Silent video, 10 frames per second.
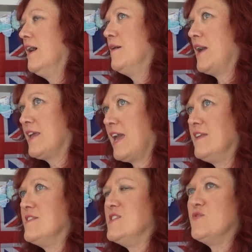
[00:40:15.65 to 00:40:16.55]

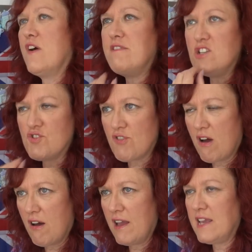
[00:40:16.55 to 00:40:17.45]
Again, this is very
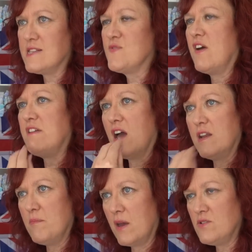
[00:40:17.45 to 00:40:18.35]
dry, it's very
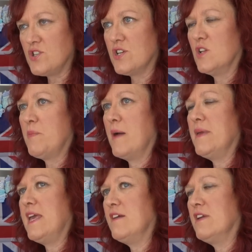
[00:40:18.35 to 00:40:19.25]
unemotional, but I'm
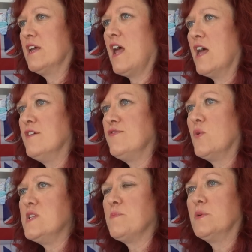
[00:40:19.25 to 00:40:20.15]
hearing an
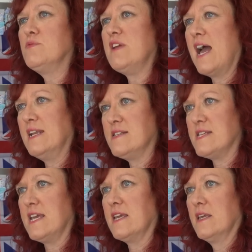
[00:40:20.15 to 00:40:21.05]
unavoidable
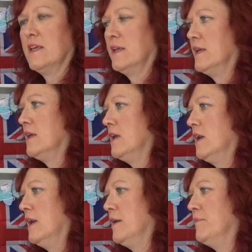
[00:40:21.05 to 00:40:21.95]
reality.
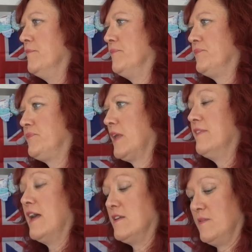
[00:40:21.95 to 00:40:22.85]
And
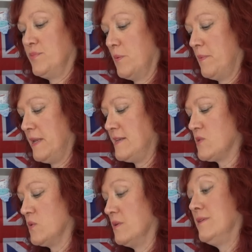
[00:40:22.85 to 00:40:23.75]
that probably
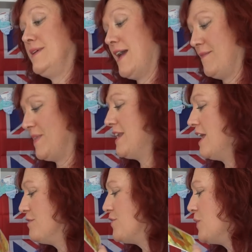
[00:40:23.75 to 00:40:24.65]
is, yeah, an
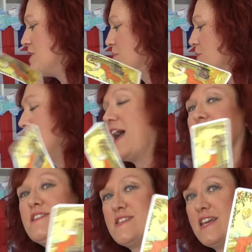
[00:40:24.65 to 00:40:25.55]
unavoidable
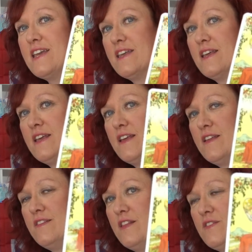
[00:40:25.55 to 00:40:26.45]
reality
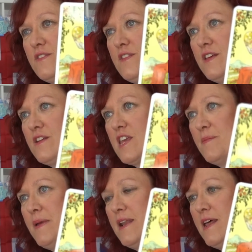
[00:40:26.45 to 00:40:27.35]
that,
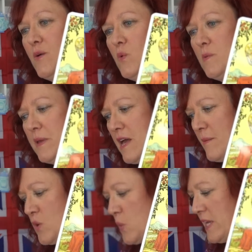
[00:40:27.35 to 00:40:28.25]
Camilla will
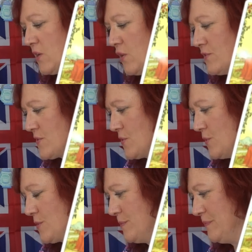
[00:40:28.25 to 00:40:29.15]
become Queen
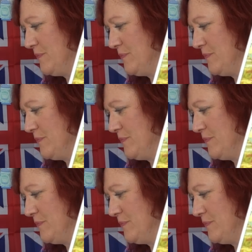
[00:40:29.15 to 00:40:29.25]
Consort.